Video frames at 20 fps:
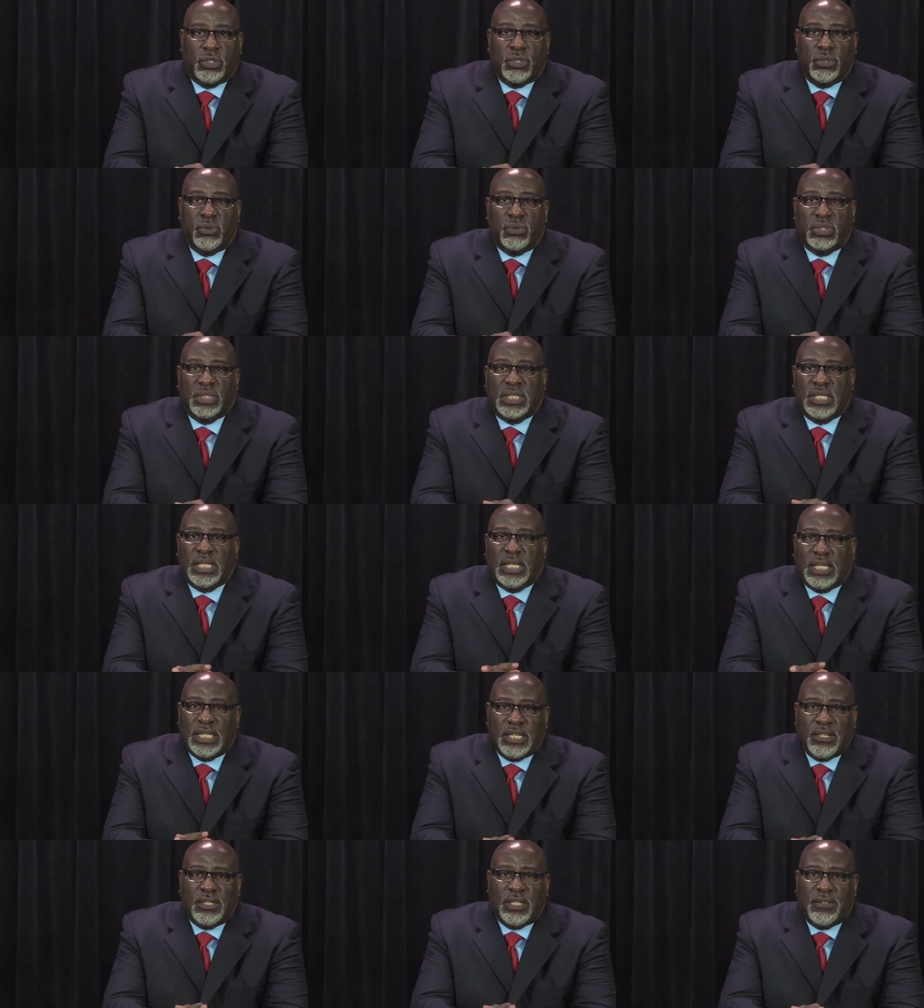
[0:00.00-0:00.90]
use
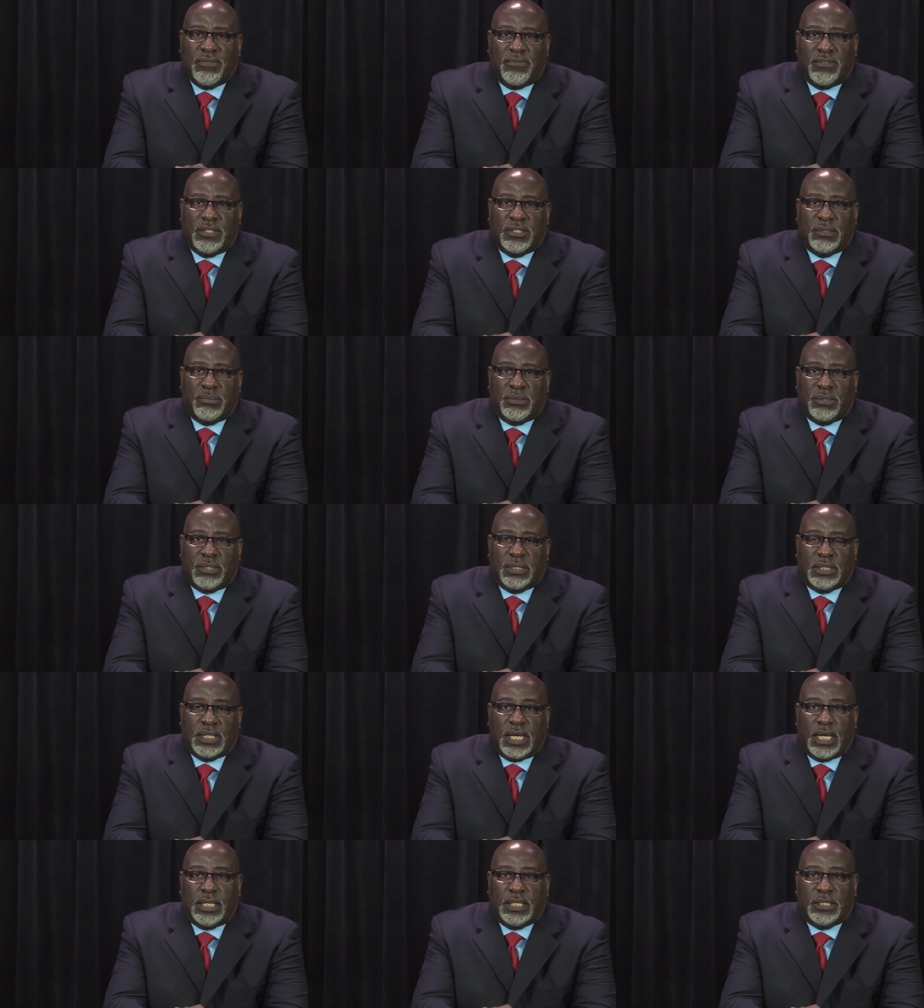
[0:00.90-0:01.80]
clearly visible
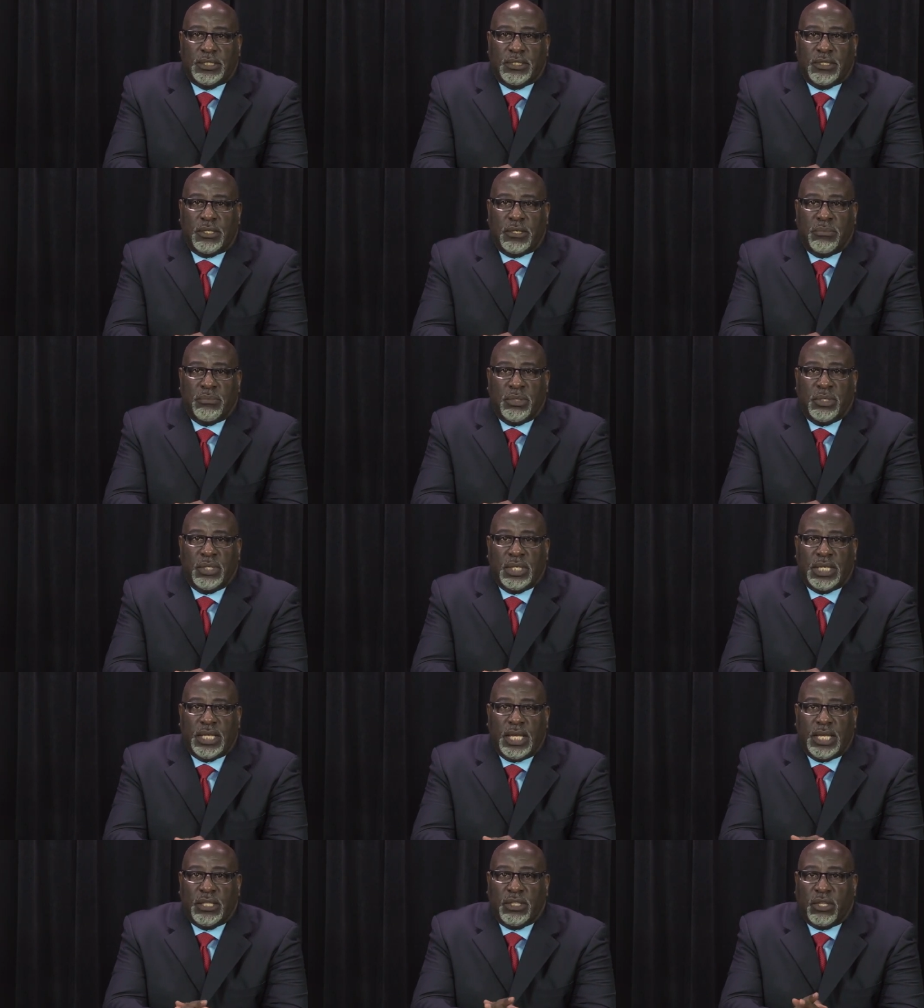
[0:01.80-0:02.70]
signage to
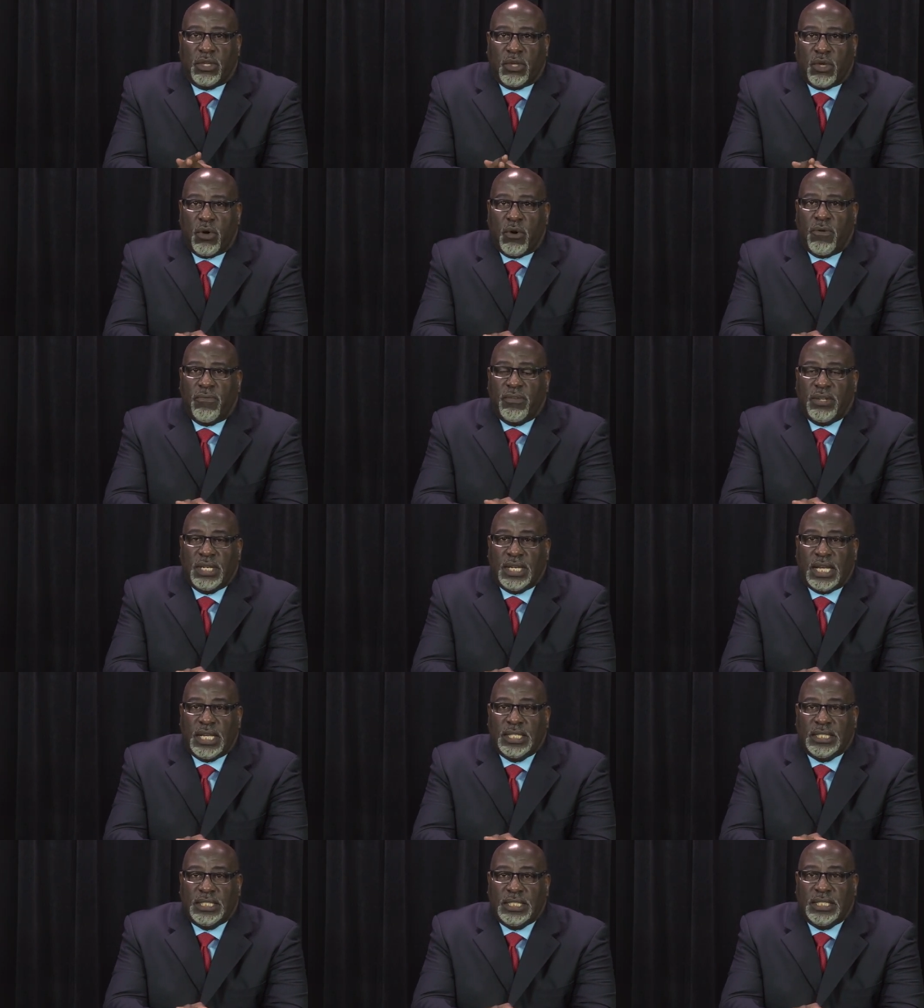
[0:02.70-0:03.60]
communicate the
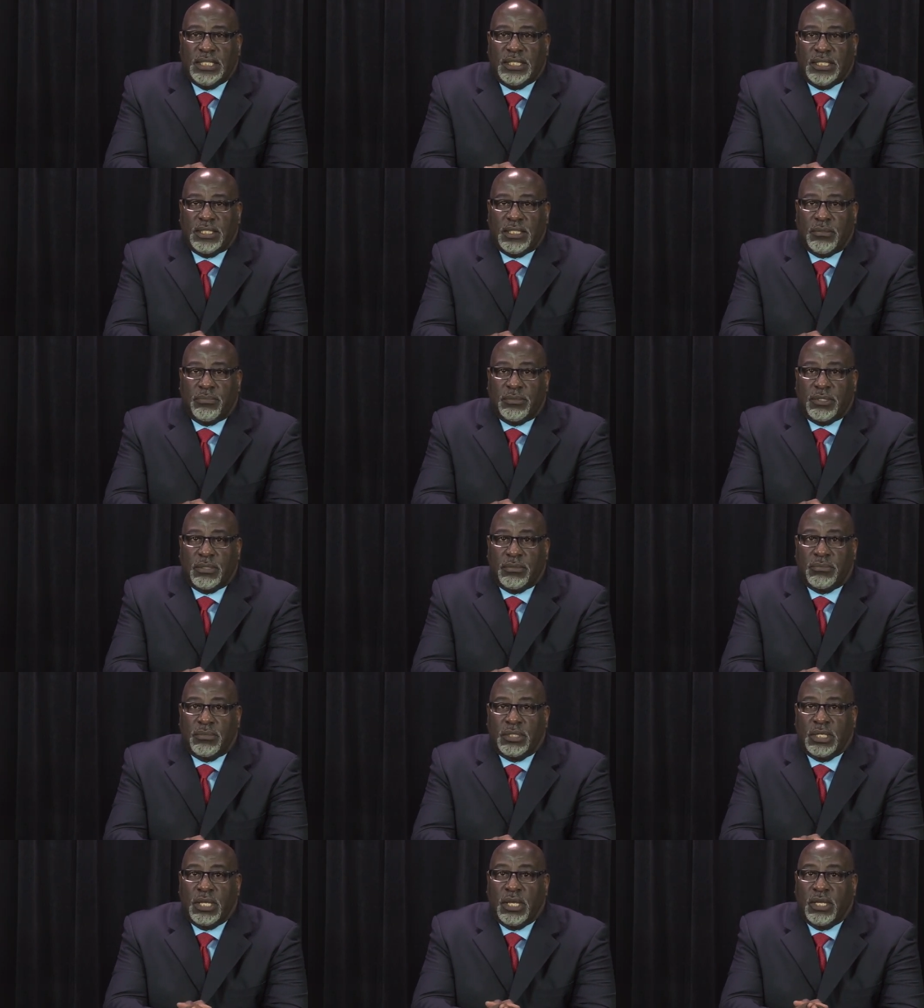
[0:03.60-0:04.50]
COVID-19
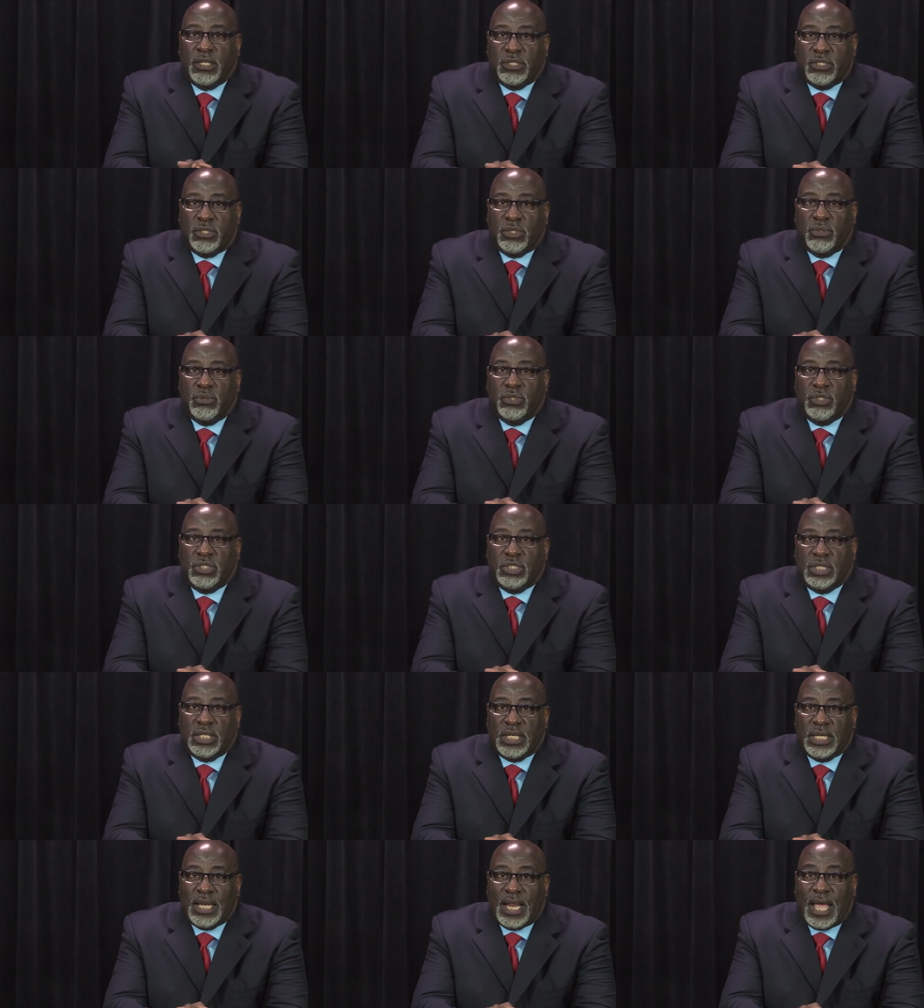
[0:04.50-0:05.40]
symptoms students
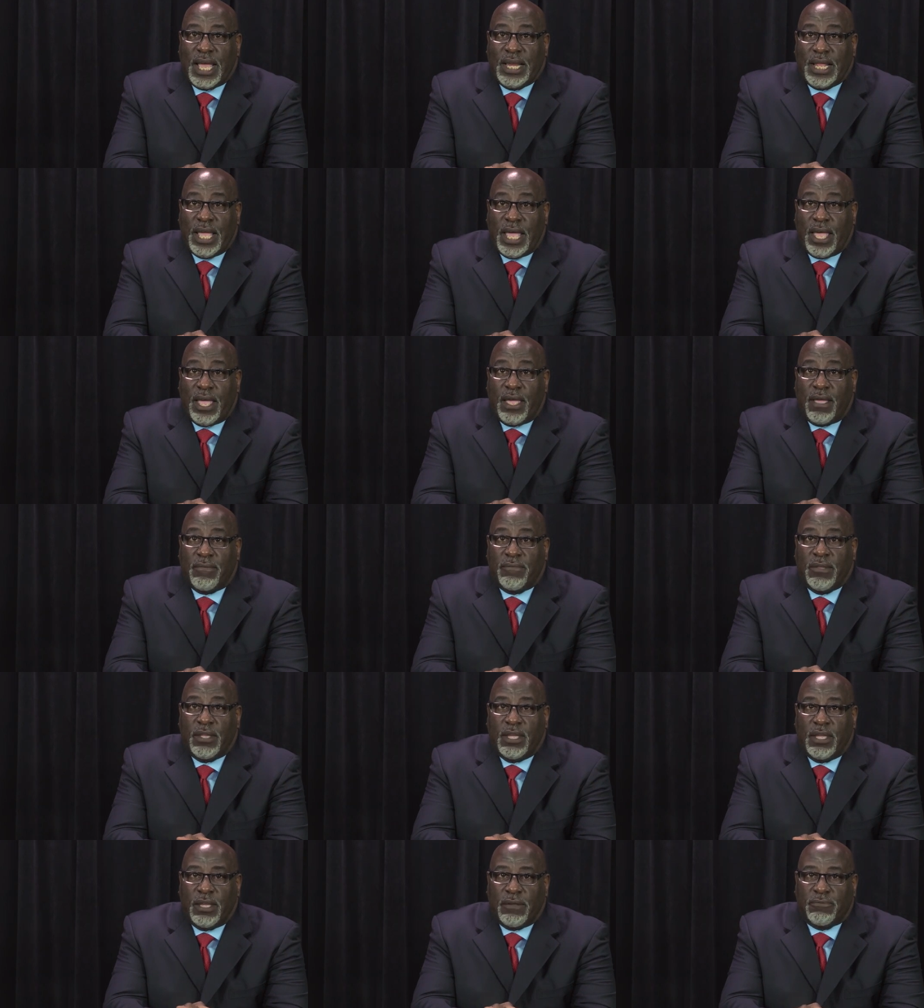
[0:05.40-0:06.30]
should not have
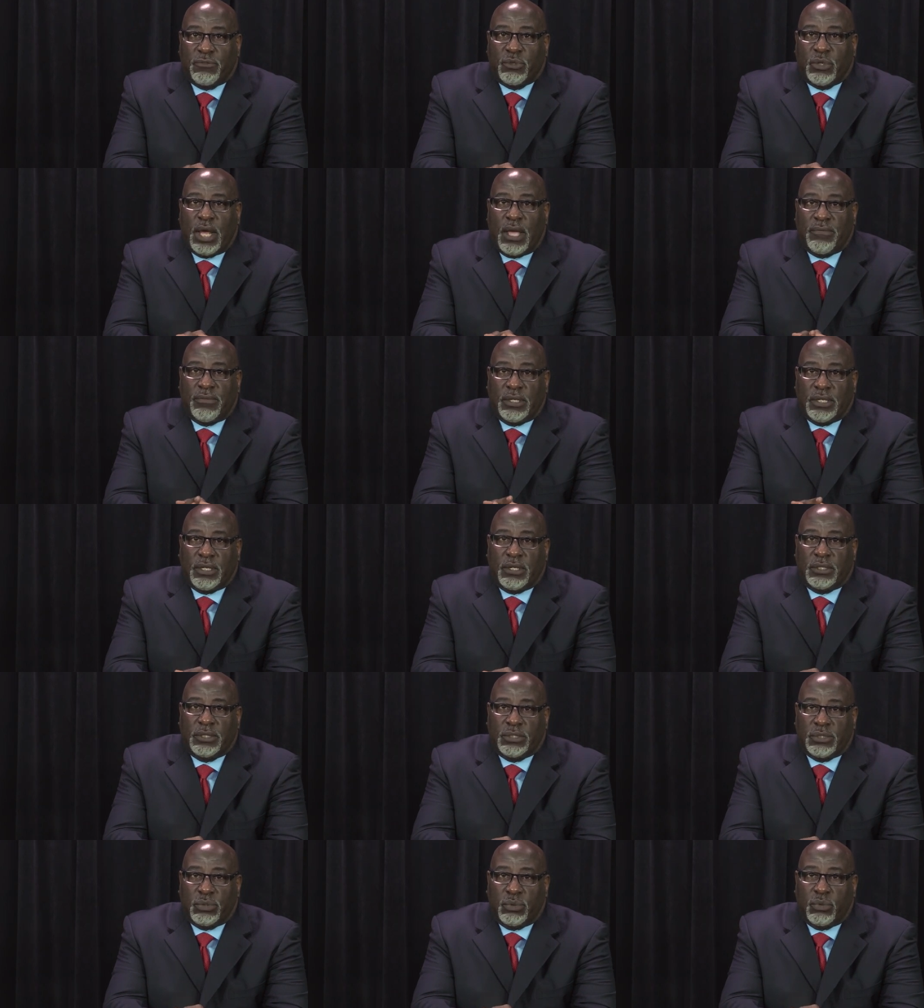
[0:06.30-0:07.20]
if traveling
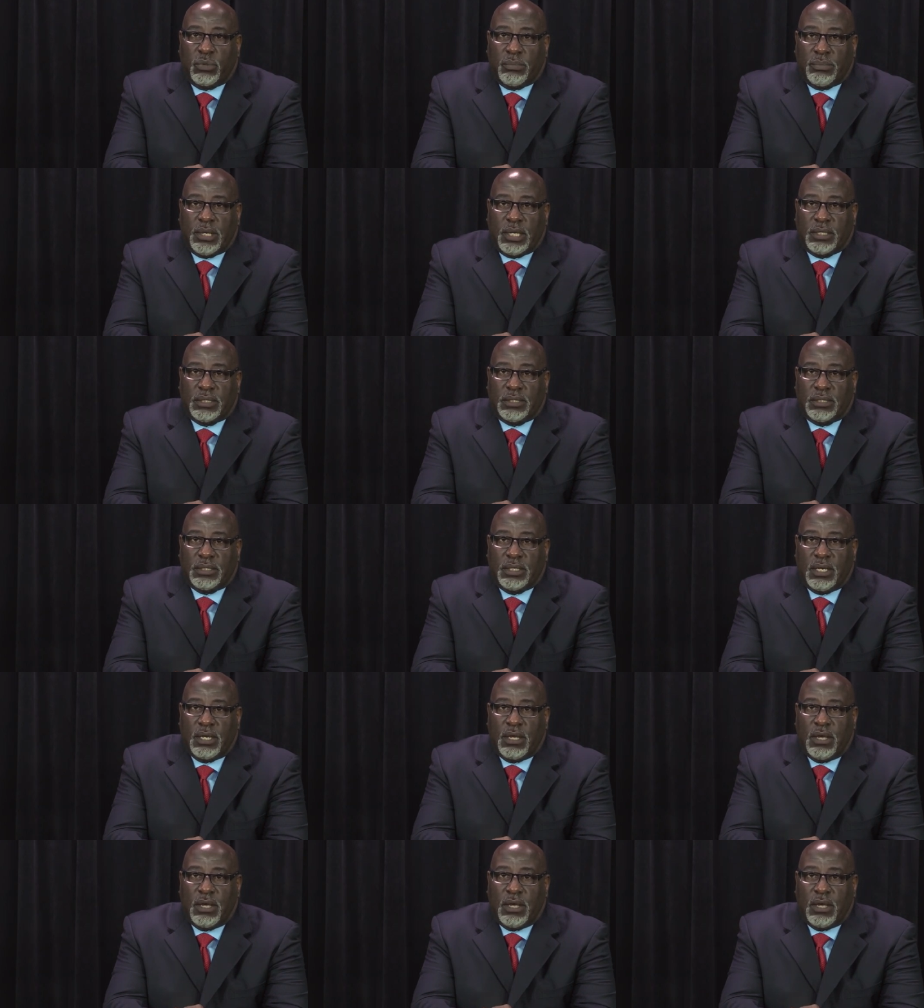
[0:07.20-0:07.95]
on a school bus.